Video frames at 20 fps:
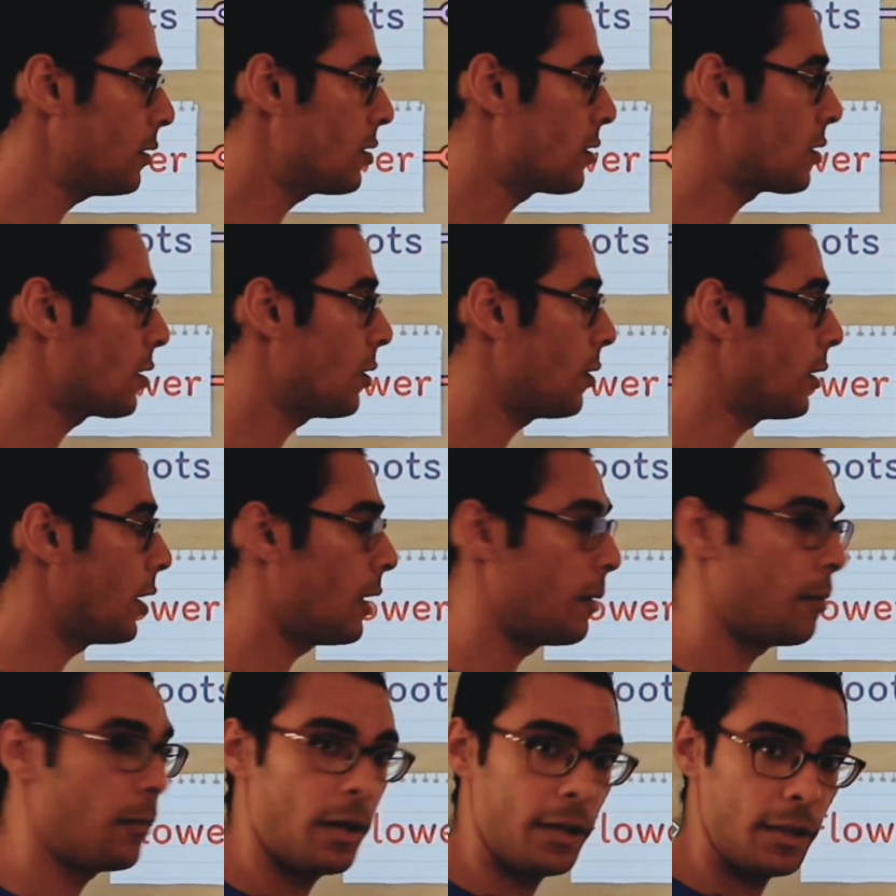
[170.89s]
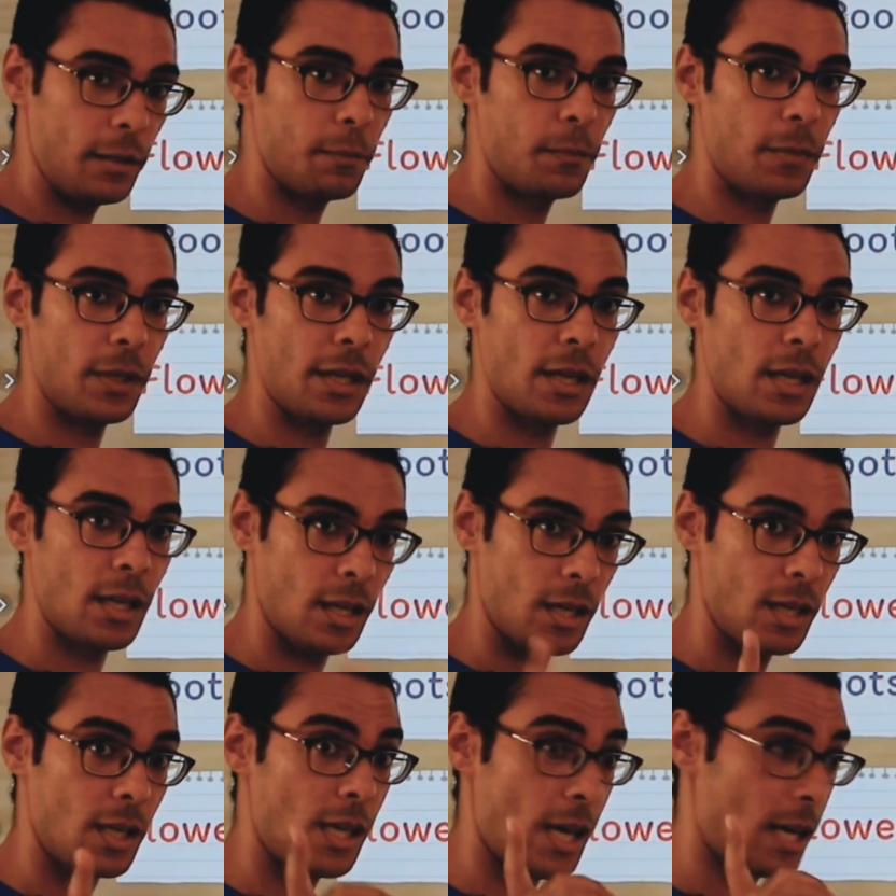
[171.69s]
so it might be,
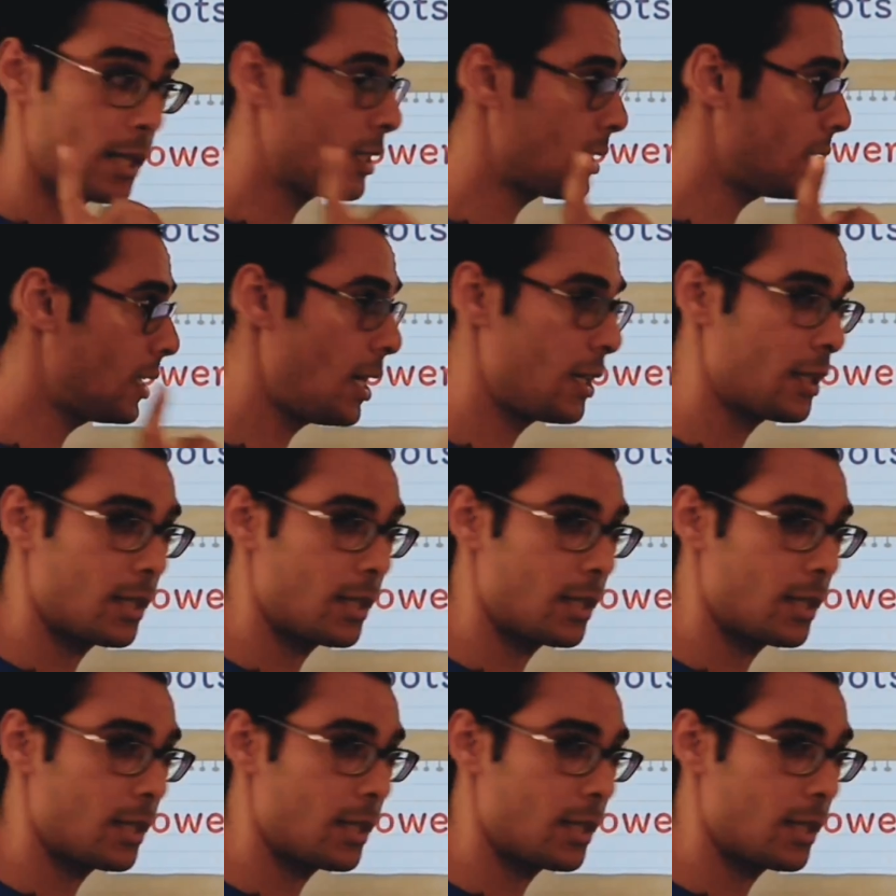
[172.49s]
yes,